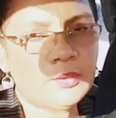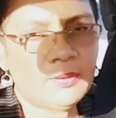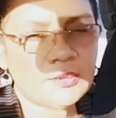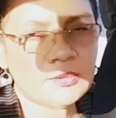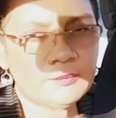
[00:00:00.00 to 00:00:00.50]

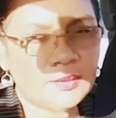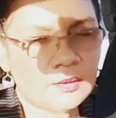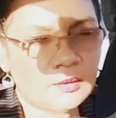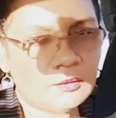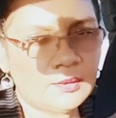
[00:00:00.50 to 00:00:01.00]
management
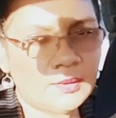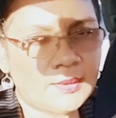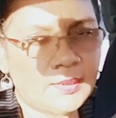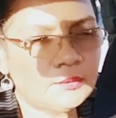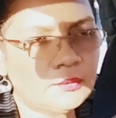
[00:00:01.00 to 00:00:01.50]
and all of
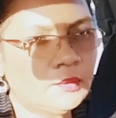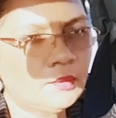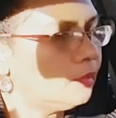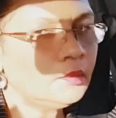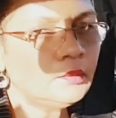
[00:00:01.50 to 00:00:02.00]
that.
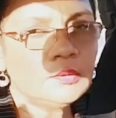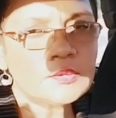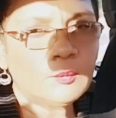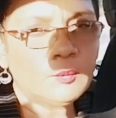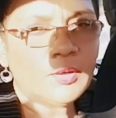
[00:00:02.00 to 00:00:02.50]
You
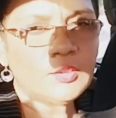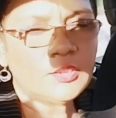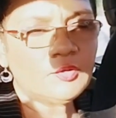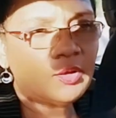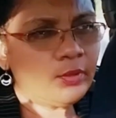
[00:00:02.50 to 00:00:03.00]
see, when you
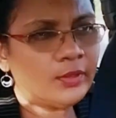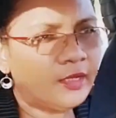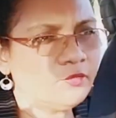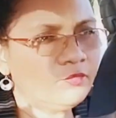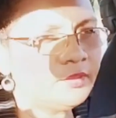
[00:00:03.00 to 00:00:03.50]
give away
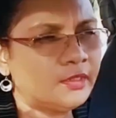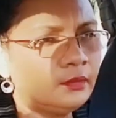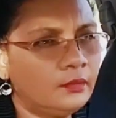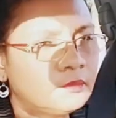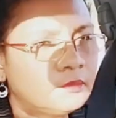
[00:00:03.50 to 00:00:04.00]

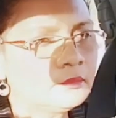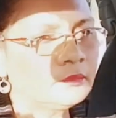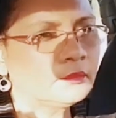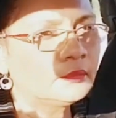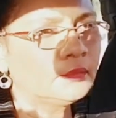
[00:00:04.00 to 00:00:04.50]
everything
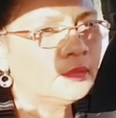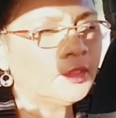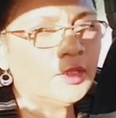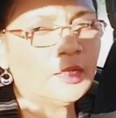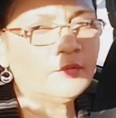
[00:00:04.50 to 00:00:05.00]
that
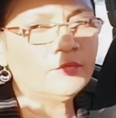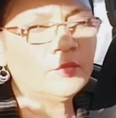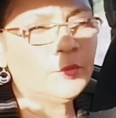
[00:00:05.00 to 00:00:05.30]
you have to